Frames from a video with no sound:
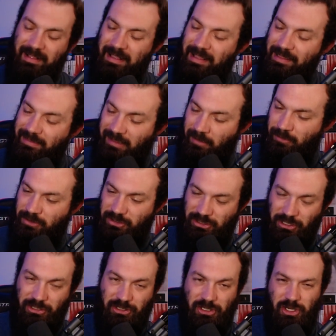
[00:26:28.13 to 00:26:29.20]
there was
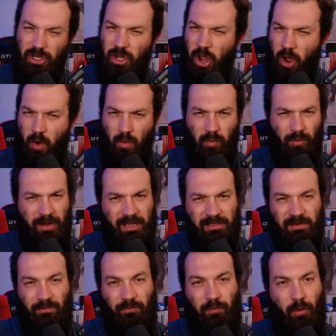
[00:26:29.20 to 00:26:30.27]
just no
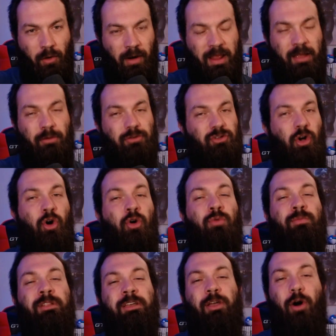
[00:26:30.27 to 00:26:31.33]
reason for it. It was
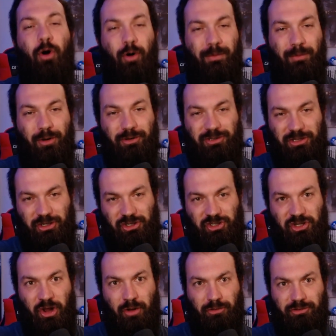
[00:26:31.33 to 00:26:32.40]
only almost to
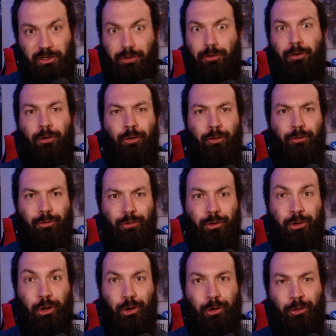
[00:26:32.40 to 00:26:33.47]
show, it's like, oh,
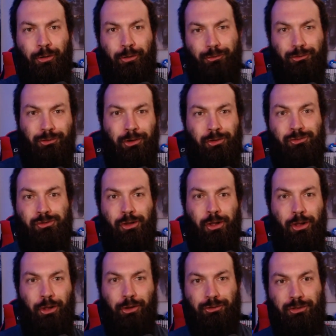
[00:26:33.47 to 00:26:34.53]
look at her.
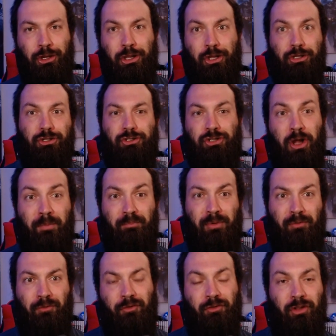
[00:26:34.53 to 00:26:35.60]
She can jump
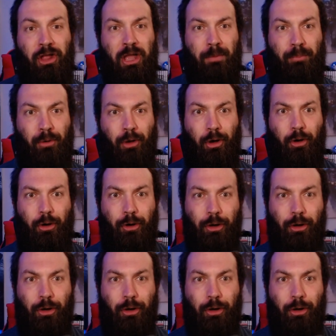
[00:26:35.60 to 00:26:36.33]
and flip. Oh,